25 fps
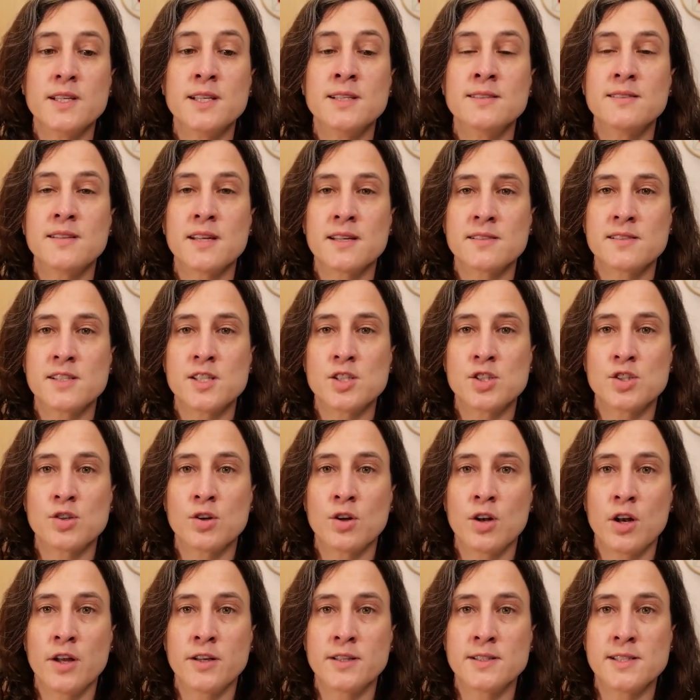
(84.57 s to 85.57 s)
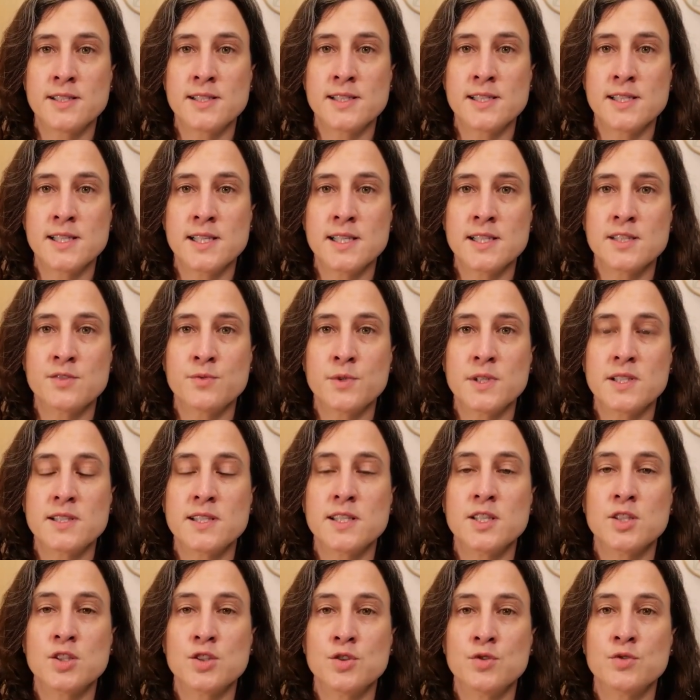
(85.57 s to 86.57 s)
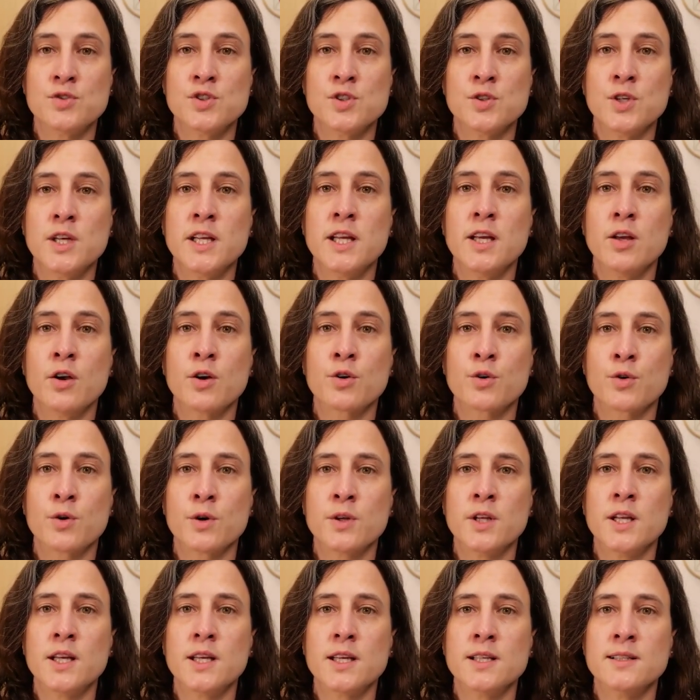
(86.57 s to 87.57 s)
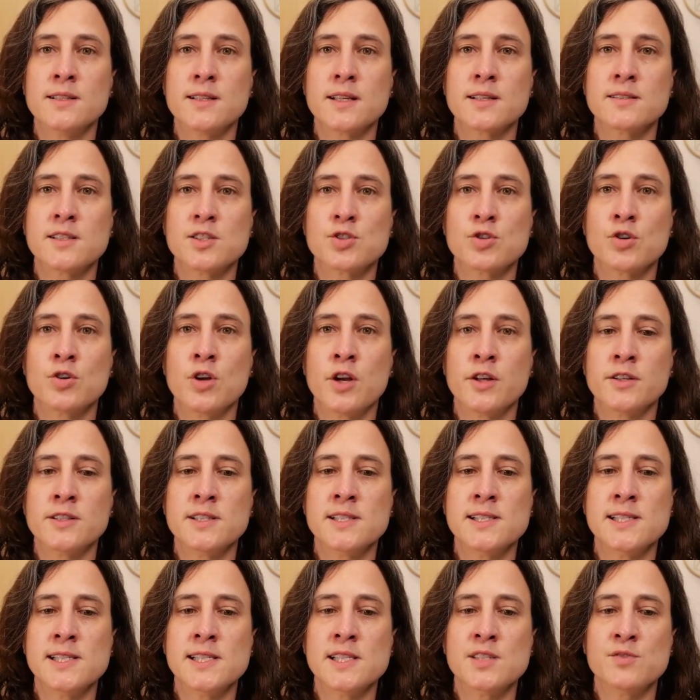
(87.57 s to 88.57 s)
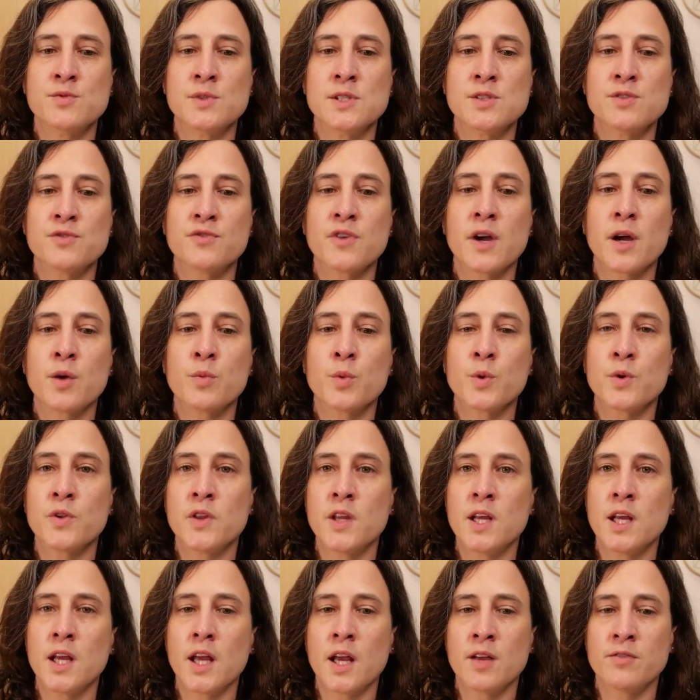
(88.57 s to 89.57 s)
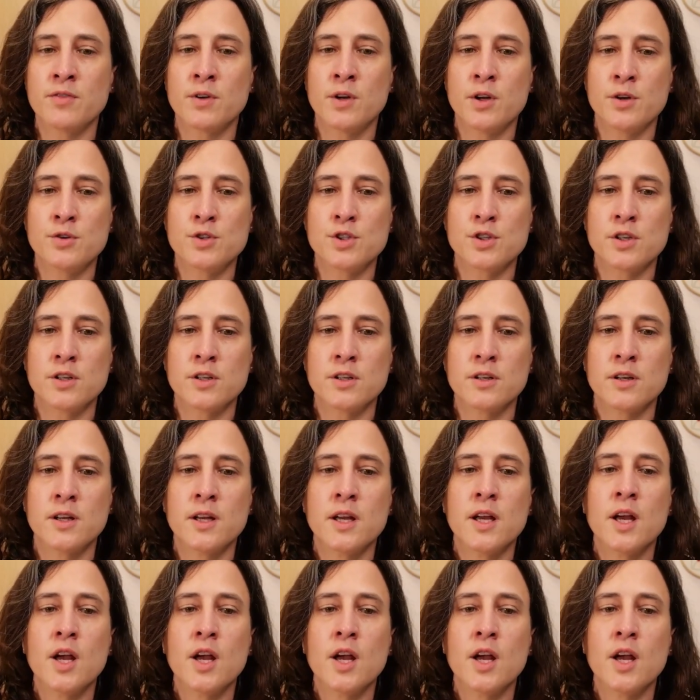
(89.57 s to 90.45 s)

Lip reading: interstitial lung disease, which is usually a chronic interstitial lung disease with fibrosing evolution;